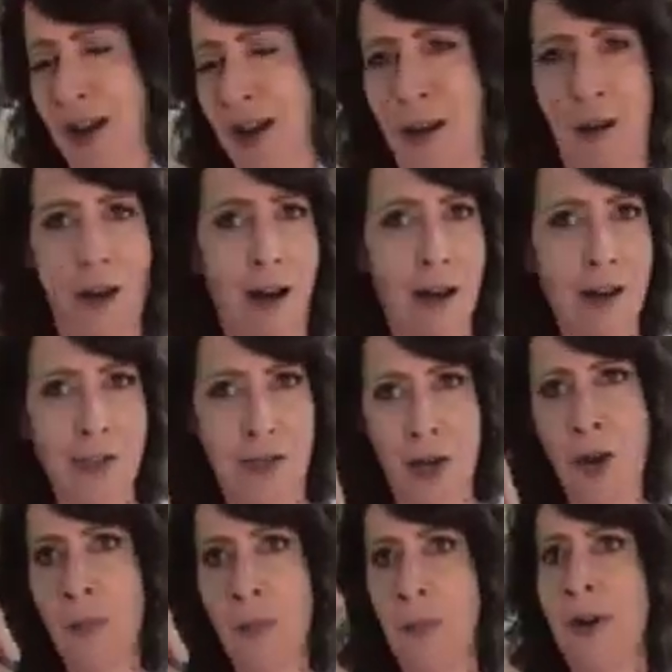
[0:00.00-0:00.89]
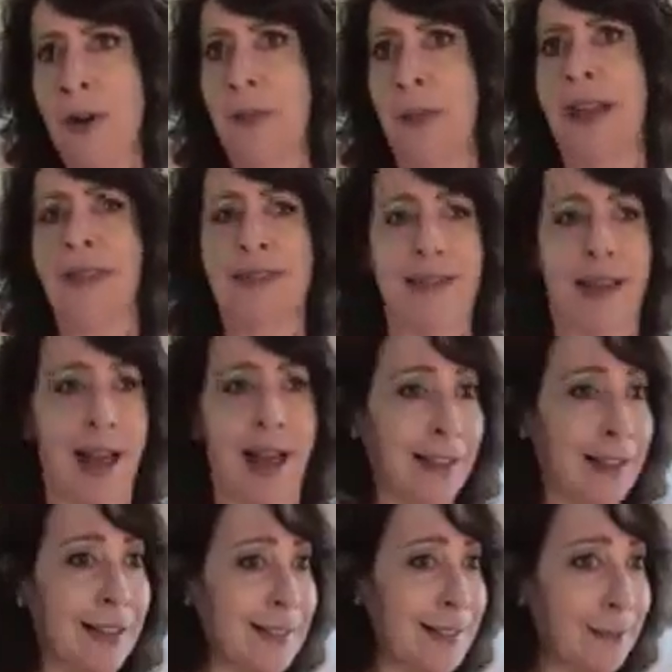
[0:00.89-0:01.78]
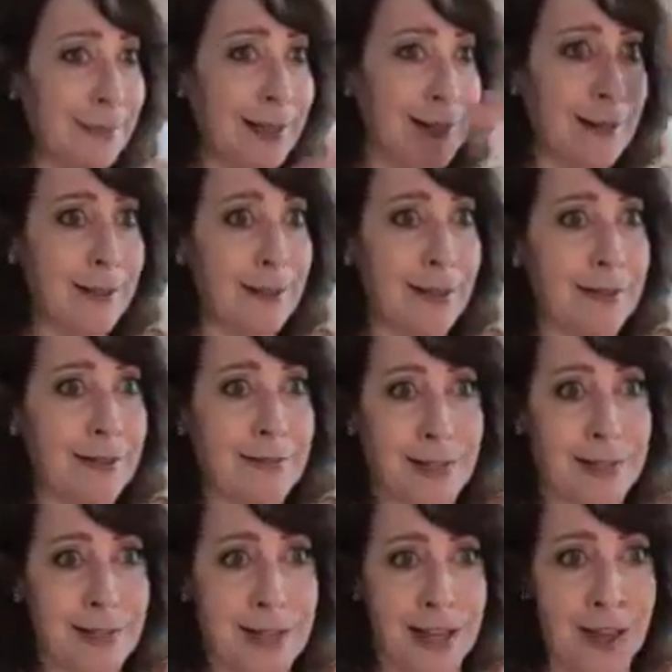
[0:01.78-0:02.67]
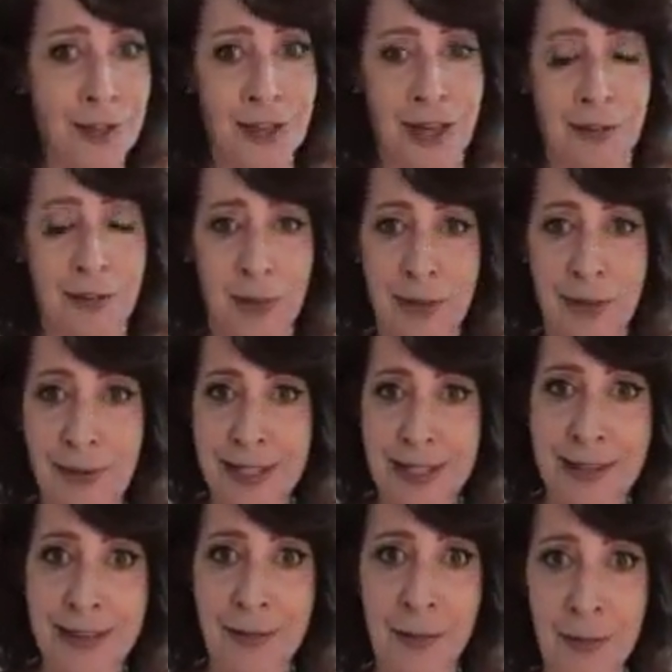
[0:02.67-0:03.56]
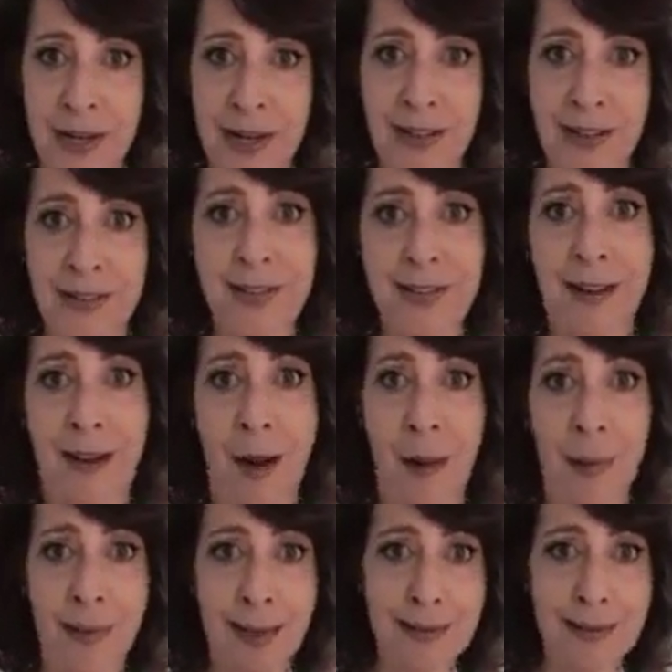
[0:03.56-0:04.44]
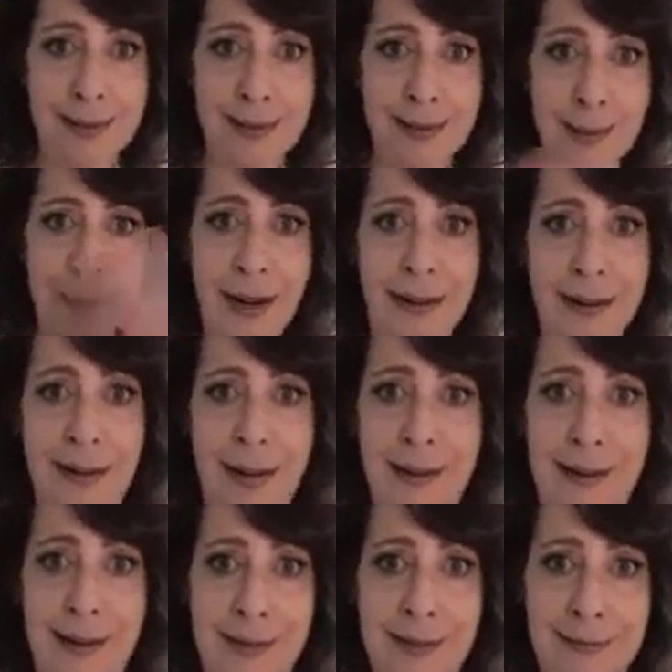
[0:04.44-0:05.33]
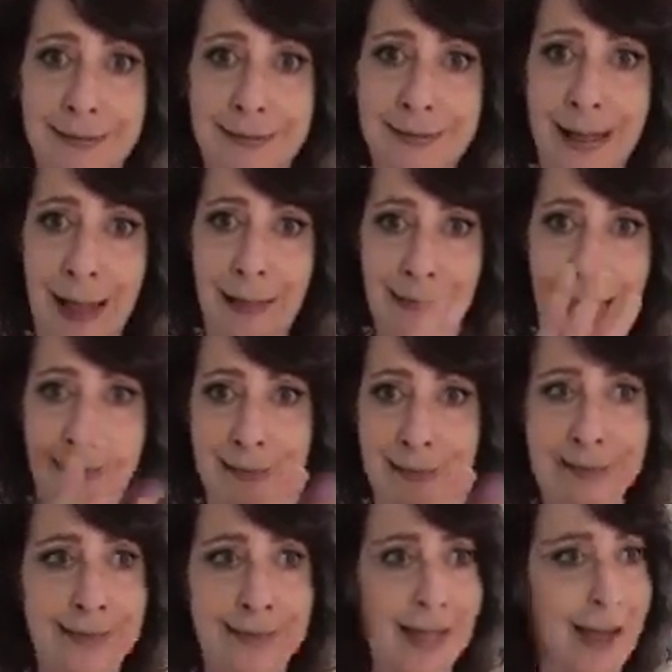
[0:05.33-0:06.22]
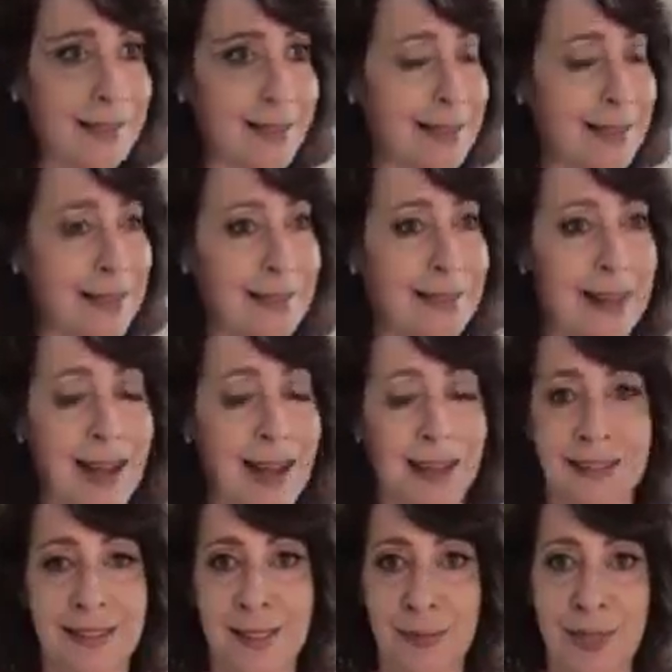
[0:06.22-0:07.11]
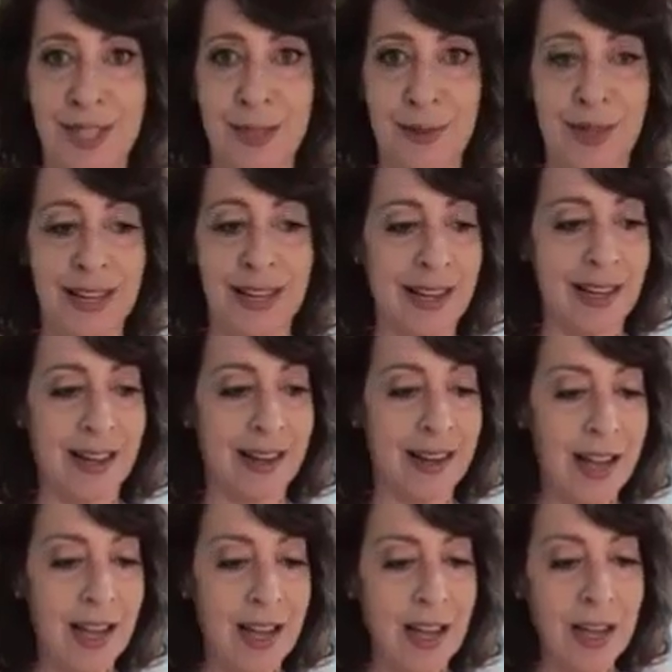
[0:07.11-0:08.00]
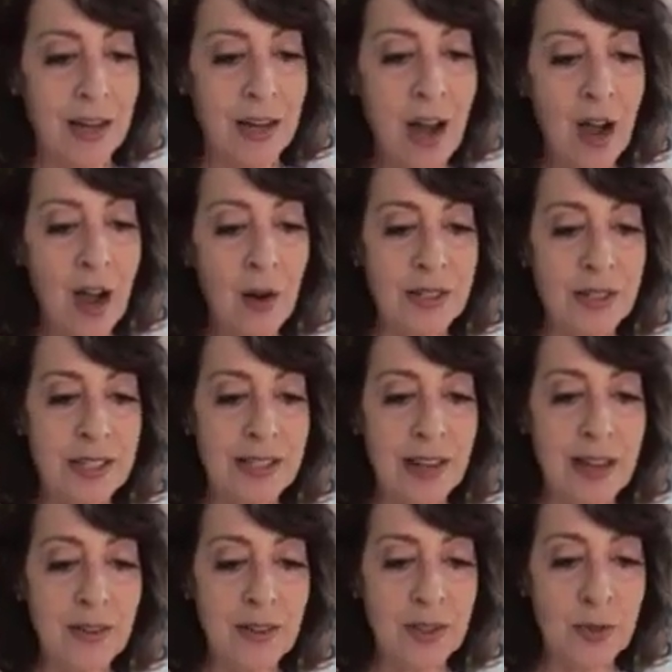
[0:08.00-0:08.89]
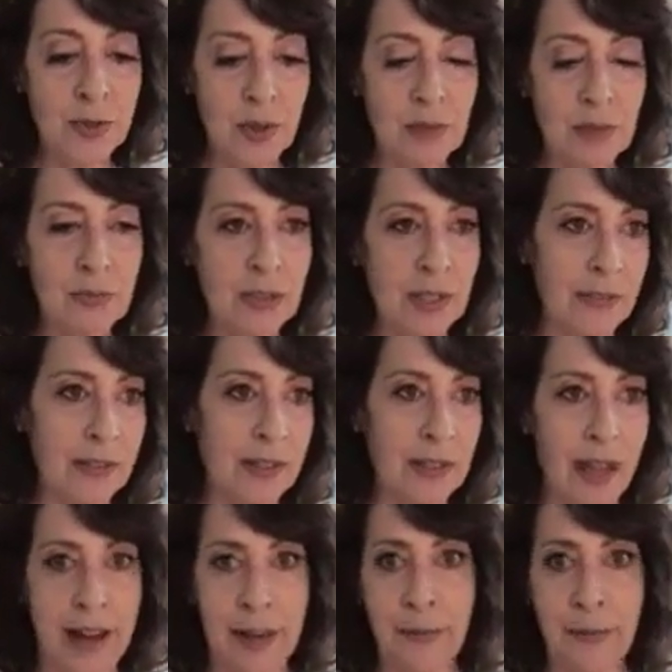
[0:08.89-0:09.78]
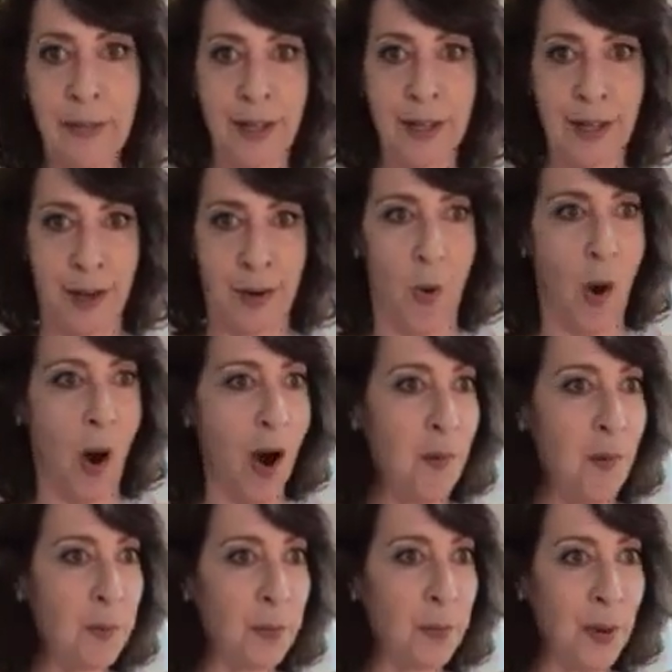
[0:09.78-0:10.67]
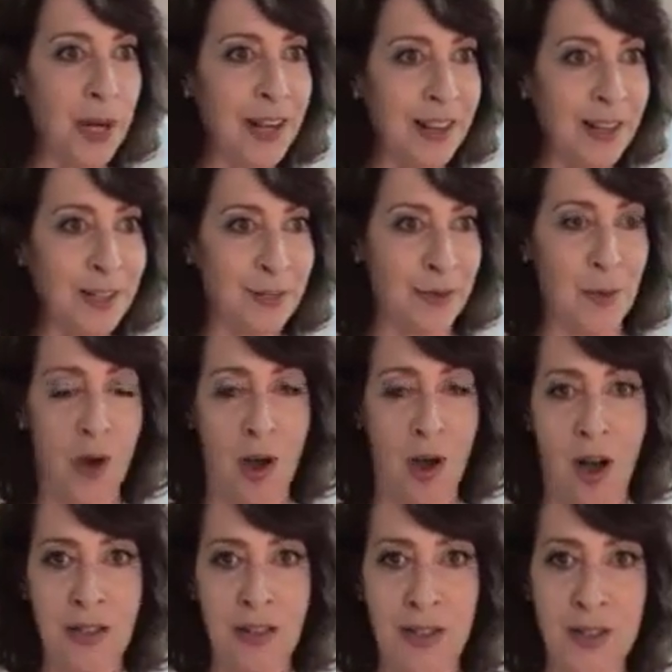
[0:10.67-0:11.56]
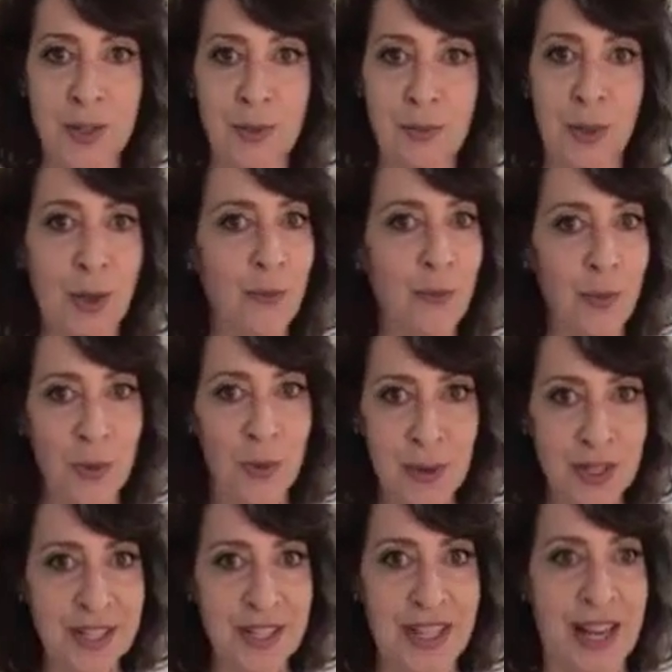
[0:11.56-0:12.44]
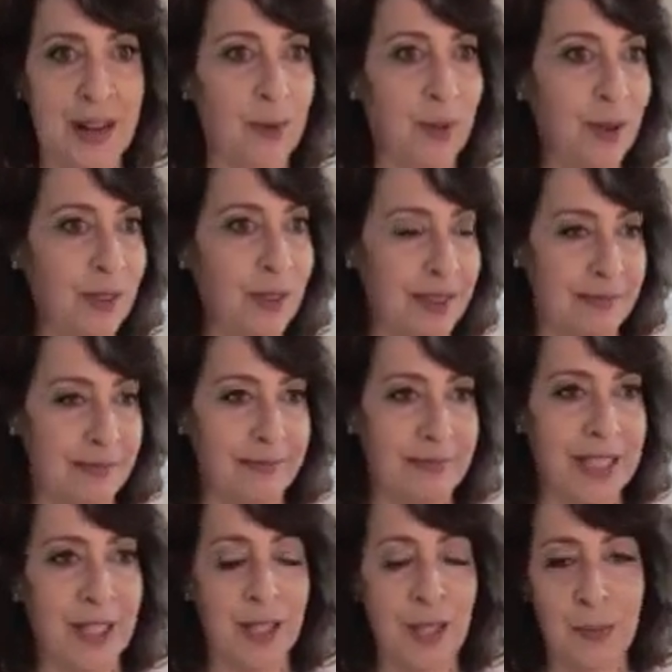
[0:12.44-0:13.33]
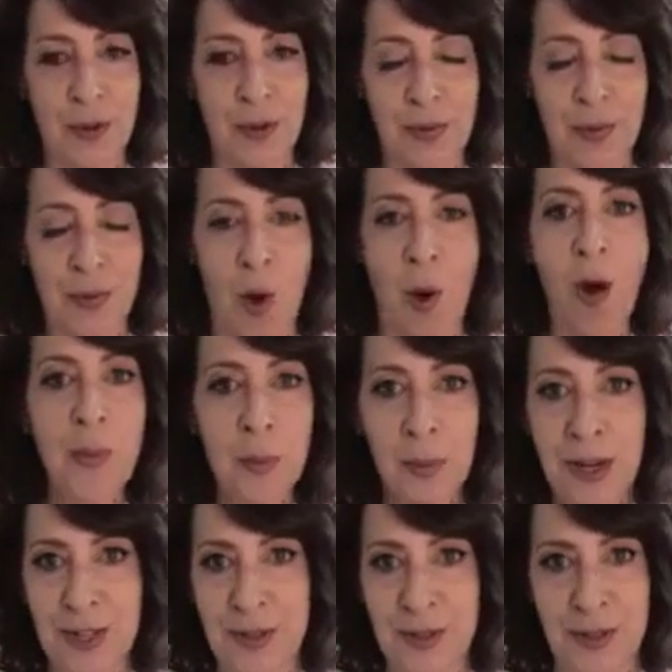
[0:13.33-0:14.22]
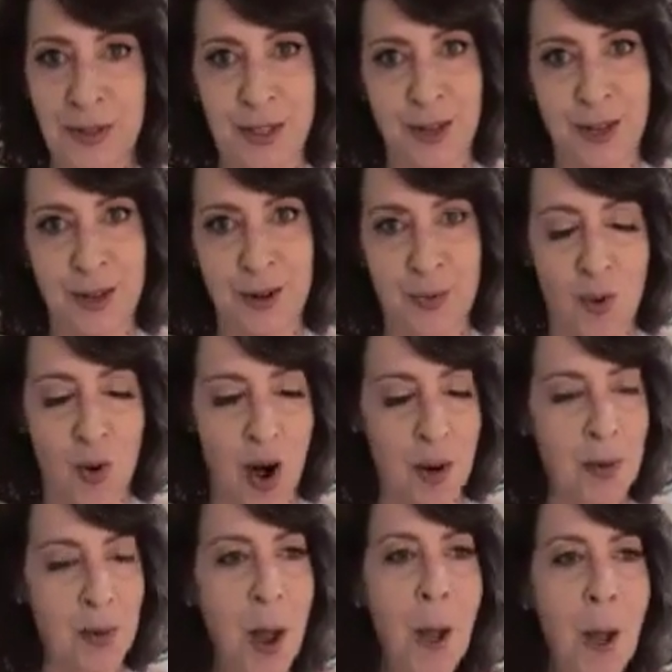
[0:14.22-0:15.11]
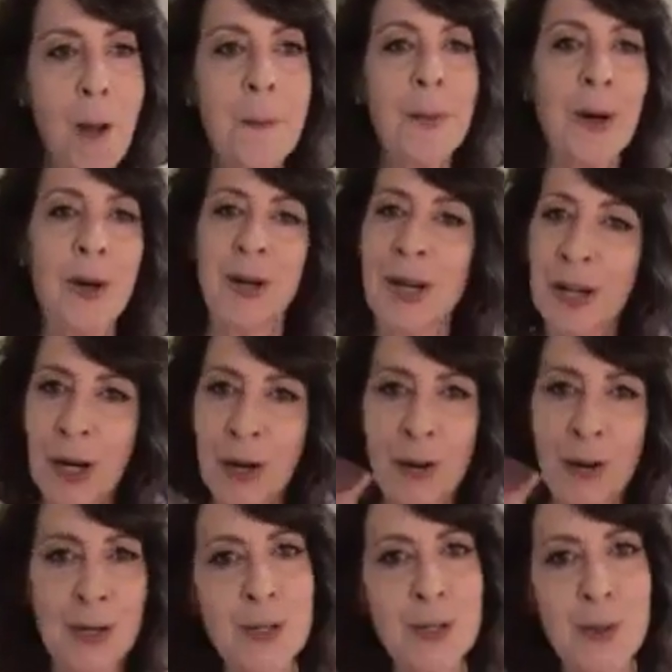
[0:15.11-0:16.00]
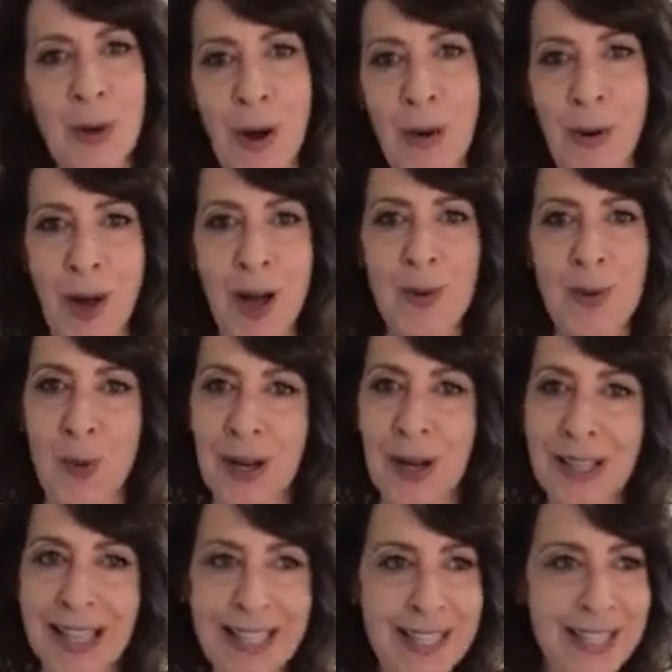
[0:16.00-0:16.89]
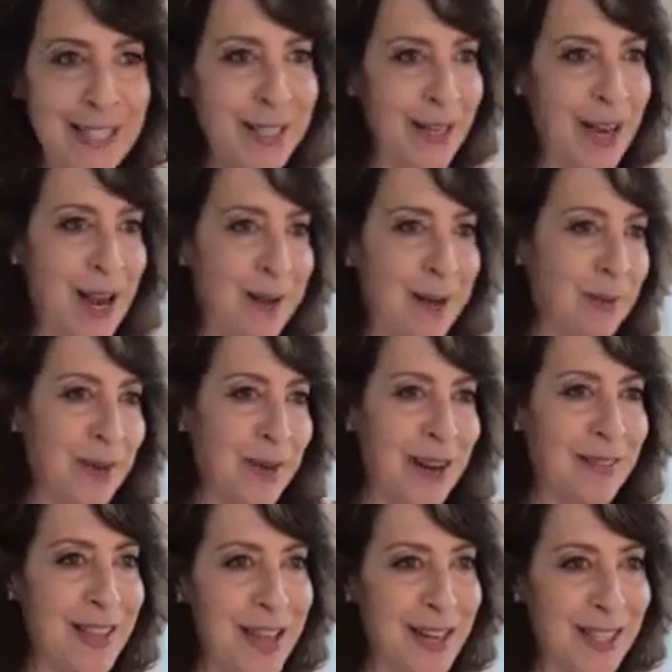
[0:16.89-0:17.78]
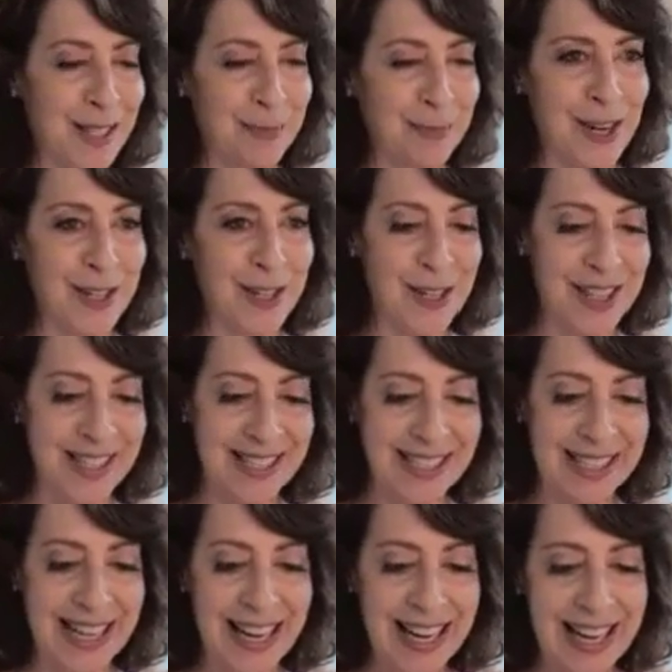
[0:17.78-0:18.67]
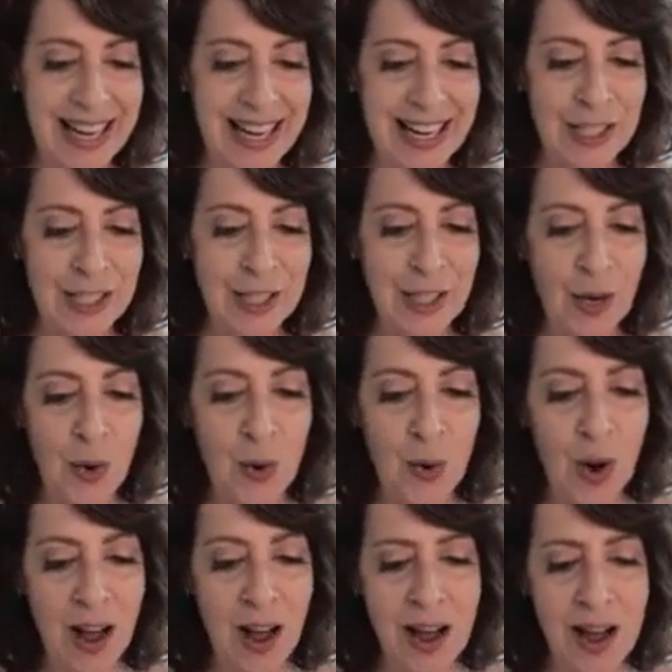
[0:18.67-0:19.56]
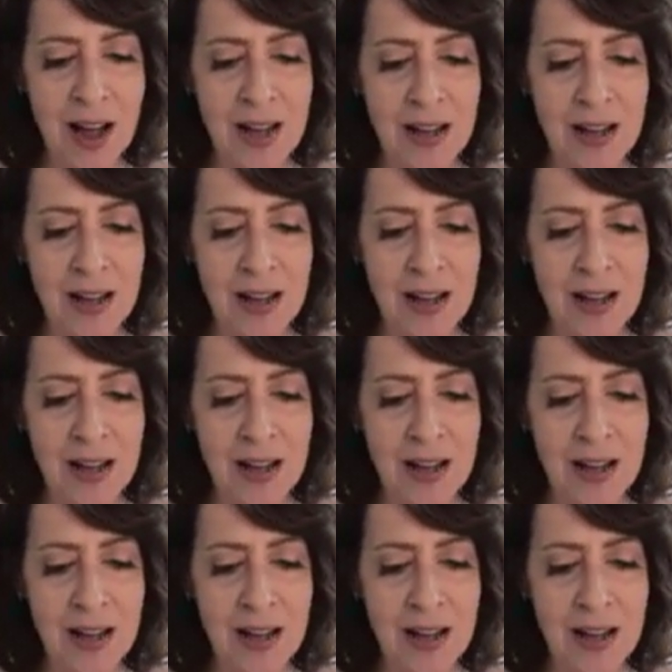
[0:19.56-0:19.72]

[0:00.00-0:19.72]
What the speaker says: go repaint that. Let's redo the kitchen. We redid it 3 years ago. Let's spend another thousands of dollars and redo it again. No, designers, we're living life like you are, and we're putting kids through college and putting food on the table and dealing with all the pressures that you are, putting our underwear on one leg at a time, or whatever that expression is. So,